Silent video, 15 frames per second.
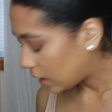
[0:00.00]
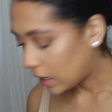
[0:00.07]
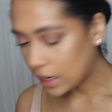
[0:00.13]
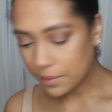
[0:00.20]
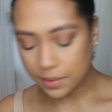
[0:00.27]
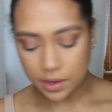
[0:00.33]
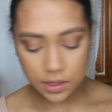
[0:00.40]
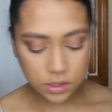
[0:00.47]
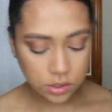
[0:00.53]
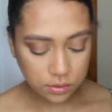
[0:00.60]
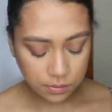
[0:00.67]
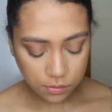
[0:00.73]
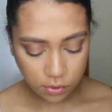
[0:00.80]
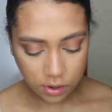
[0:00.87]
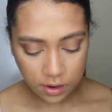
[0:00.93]
And I'm going to
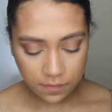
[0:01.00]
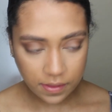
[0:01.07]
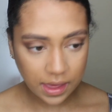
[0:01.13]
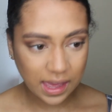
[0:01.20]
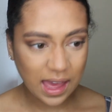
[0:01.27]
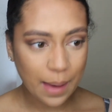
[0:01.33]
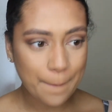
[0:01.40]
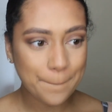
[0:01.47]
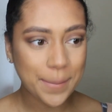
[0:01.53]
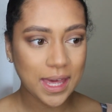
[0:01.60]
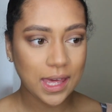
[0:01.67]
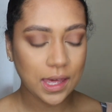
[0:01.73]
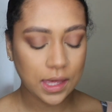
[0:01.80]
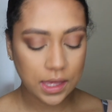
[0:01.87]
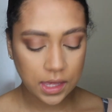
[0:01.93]
do more of like a
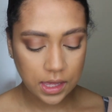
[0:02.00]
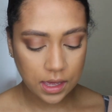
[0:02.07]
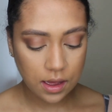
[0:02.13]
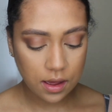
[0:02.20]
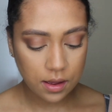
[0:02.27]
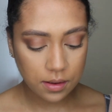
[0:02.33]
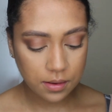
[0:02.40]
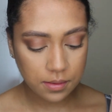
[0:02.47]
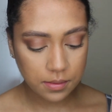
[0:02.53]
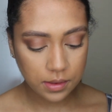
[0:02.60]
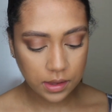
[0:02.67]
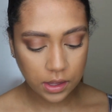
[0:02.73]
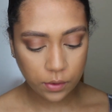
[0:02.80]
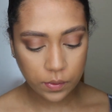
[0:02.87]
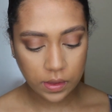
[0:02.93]
pinky
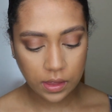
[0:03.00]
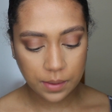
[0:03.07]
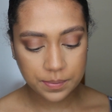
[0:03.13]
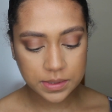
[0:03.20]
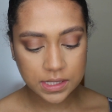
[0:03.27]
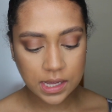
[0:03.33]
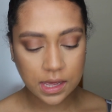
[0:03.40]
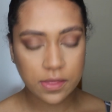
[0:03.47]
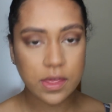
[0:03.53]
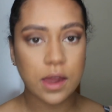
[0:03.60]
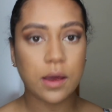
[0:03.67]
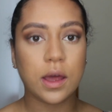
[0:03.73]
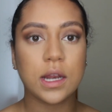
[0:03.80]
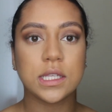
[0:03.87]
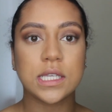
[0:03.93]
liquid lipstick, and
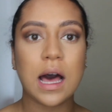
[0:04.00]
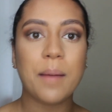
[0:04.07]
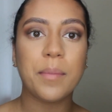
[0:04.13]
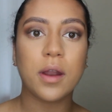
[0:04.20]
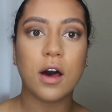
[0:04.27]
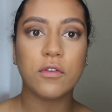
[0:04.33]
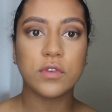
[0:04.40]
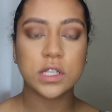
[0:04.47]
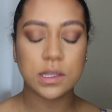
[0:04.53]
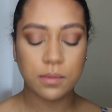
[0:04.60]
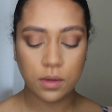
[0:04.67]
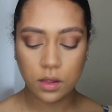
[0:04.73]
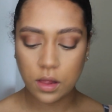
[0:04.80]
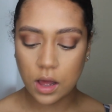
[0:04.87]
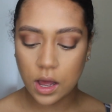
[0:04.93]
then I'm going to top it off with
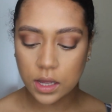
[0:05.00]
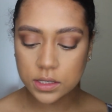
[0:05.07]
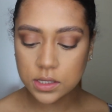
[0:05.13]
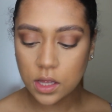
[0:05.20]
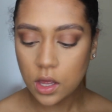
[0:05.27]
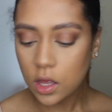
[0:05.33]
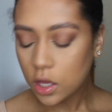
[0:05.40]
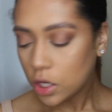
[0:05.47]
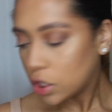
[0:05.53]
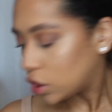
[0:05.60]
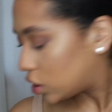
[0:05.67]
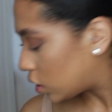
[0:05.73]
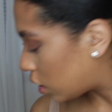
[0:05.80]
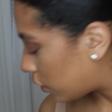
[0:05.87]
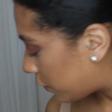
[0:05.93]
some gloss.
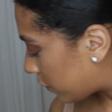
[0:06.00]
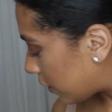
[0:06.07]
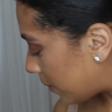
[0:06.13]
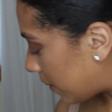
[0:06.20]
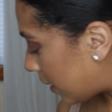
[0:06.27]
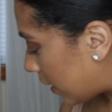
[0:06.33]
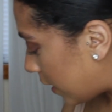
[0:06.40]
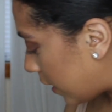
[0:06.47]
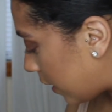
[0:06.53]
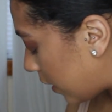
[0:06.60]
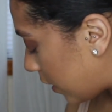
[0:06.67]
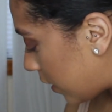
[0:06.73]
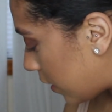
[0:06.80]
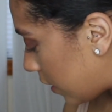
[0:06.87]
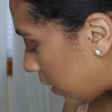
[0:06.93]
So for
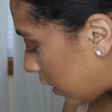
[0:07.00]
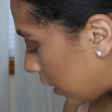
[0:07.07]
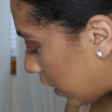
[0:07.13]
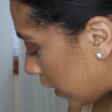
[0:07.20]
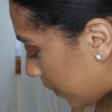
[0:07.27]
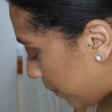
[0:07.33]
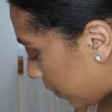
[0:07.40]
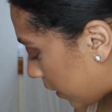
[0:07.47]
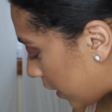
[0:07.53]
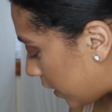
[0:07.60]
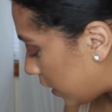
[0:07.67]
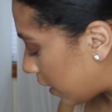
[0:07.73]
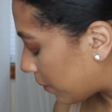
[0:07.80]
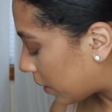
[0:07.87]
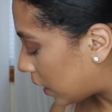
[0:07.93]
my lip
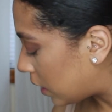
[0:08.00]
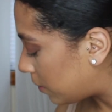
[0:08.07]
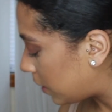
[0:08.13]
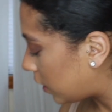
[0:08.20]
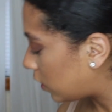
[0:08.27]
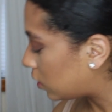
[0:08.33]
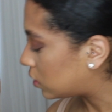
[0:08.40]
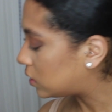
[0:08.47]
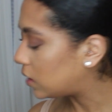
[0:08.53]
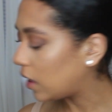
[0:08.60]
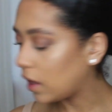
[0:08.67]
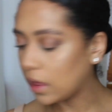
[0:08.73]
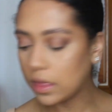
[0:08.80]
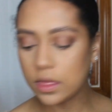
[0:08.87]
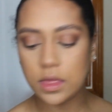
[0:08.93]
liner, I'm going to be
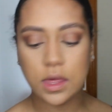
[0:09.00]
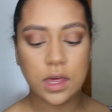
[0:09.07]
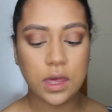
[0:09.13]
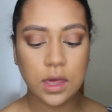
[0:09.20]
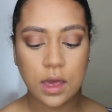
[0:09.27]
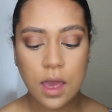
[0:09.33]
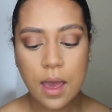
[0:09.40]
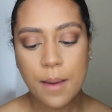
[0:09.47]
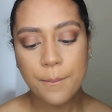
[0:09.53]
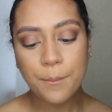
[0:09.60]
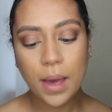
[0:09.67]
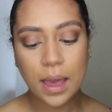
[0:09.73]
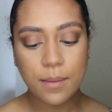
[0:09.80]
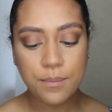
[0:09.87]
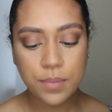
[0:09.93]
using the
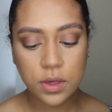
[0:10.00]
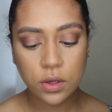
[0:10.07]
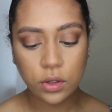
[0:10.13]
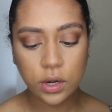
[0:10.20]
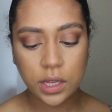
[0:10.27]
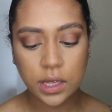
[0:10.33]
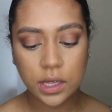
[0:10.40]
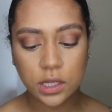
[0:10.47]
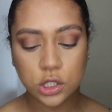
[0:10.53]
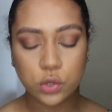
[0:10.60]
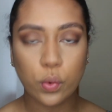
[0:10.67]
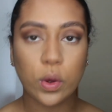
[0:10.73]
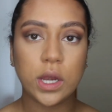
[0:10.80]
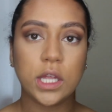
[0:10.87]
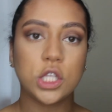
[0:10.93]
Fenty Beauty
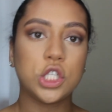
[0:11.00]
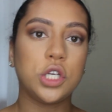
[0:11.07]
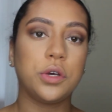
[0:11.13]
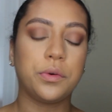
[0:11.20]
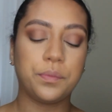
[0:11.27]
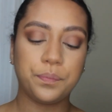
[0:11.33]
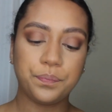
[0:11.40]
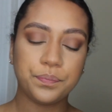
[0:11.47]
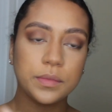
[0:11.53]
22